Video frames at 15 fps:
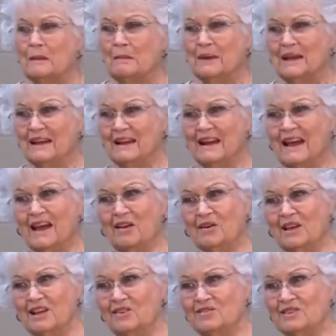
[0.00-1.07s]
But how
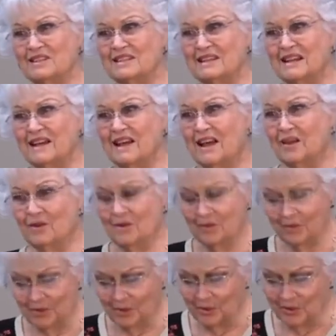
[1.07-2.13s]
interesting
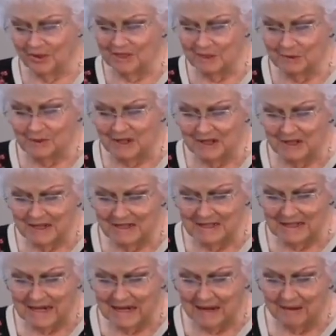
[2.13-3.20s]
how the Holy Spirit does
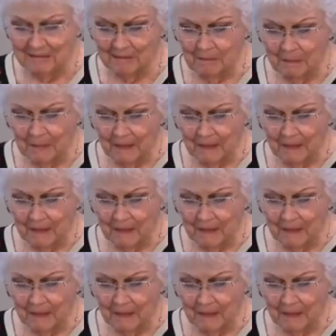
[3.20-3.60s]
that.